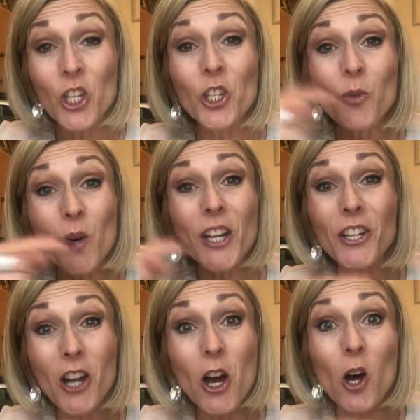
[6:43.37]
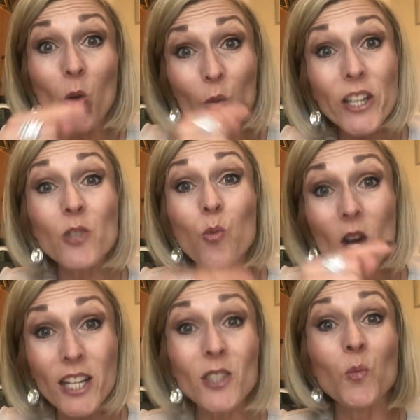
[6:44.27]
you want to know which
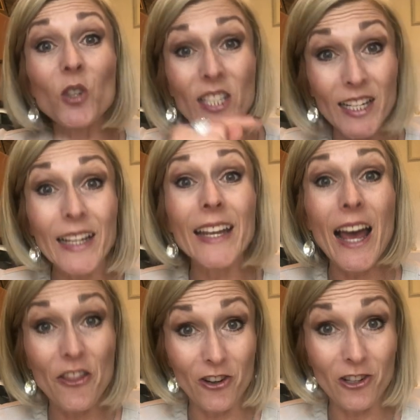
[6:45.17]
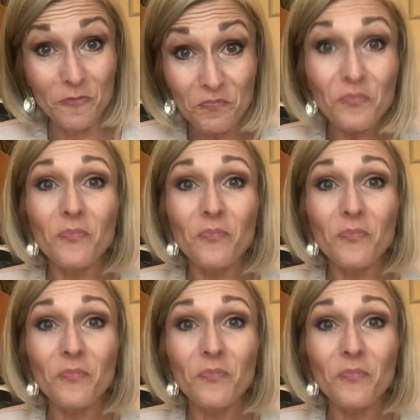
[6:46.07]
ones were together.